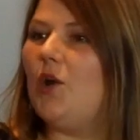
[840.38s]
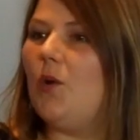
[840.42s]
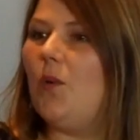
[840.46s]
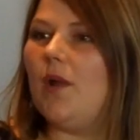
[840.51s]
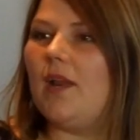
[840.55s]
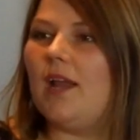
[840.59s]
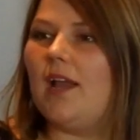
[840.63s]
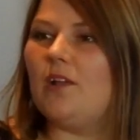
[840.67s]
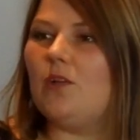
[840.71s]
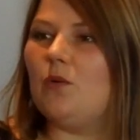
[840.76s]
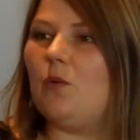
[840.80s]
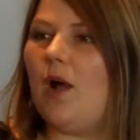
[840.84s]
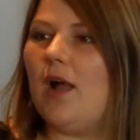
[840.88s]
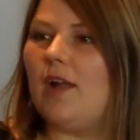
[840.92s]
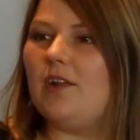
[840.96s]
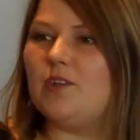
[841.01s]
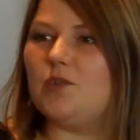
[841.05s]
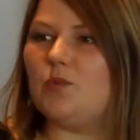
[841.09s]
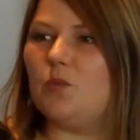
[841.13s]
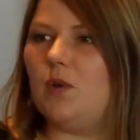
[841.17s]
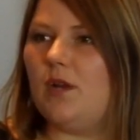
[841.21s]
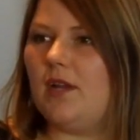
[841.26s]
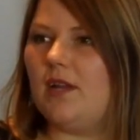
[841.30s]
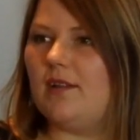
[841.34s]

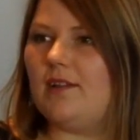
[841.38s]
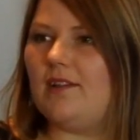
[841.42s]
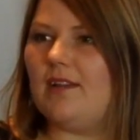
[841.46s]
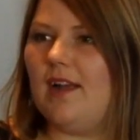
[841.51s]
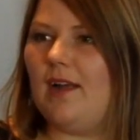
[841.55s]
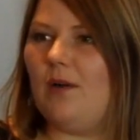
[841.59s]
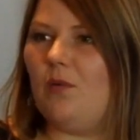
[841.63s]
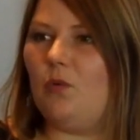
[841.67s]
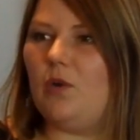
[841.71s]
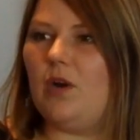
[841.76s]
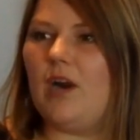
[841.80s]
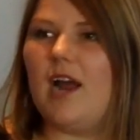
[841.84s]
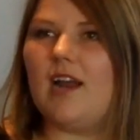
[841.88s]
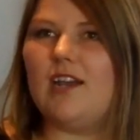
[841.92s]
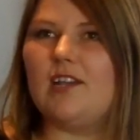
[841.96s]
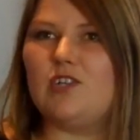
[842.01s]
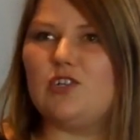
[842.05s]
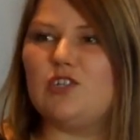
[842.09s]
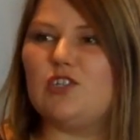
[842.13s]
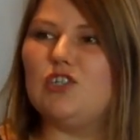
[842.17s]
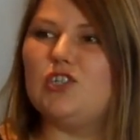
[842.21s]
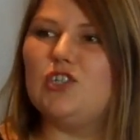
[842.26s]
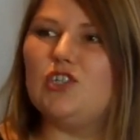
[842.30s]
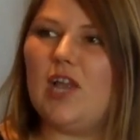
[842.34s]
we're kind of
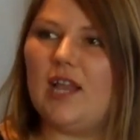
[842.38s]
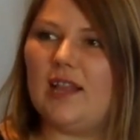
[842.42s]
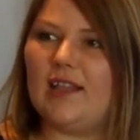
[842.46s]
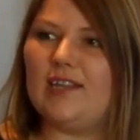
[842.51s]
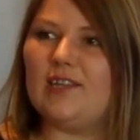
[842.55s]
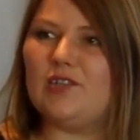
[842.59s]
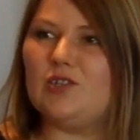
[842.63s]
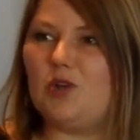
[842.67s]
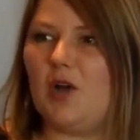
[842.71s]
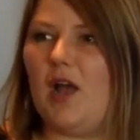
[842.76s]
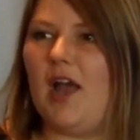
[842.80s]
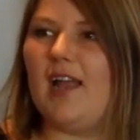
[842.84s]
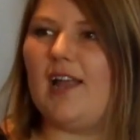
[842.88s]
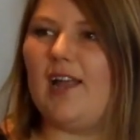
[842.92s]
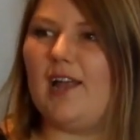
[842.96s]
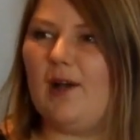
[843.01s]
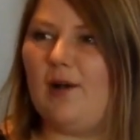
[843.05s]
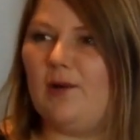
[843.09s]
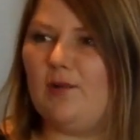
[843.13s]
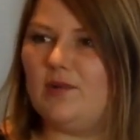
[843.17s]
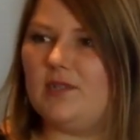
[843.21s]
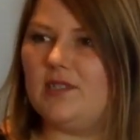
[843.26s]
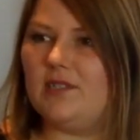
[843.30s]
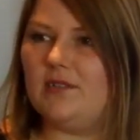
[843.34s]
just gently trying
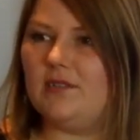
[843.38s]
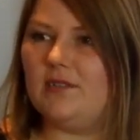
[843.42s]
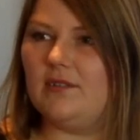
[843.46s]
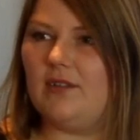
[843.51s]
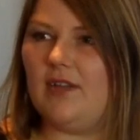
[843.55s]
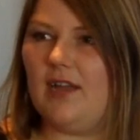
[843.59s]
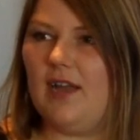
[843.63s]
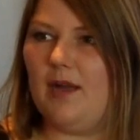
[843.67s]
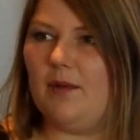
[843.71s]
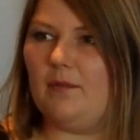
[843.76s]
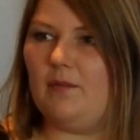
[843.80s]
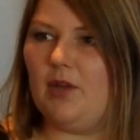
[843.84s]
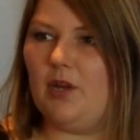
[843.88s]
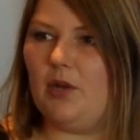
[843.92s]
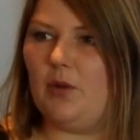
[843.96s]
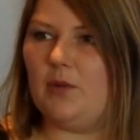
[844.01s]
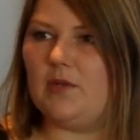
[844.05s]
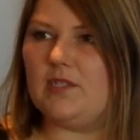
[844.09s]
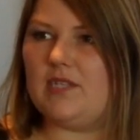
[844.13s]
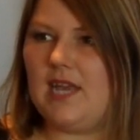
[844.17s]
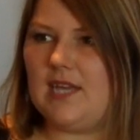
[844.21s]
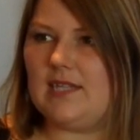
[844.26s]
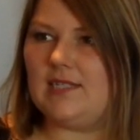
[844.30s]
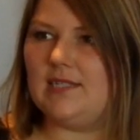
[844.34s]
out,
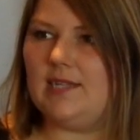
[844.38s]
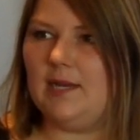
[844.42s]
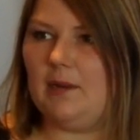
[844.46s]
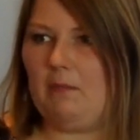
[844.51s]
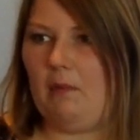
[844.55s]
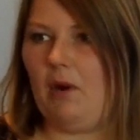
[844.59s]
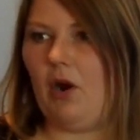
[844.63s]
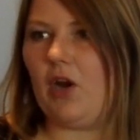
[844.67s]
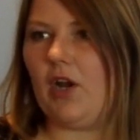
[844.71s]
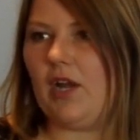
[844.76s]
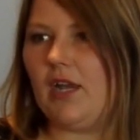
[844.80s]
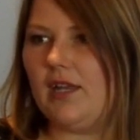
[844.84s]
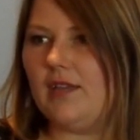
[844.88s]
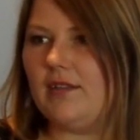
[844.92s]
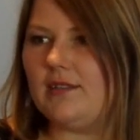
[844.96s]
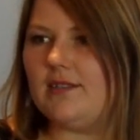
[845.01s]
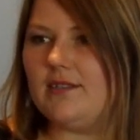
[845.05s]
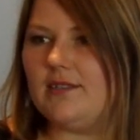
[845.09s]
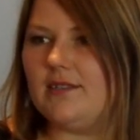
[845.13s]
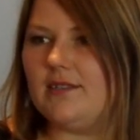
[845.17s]
and testing markets.